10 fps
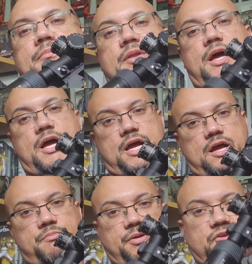
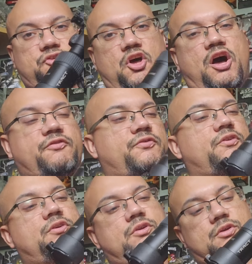blah. Piss off.
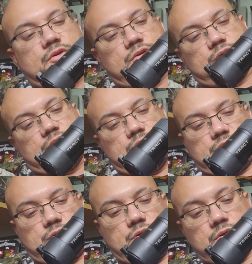
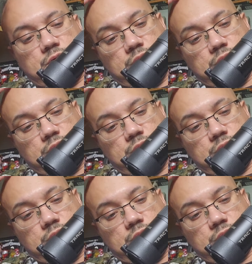I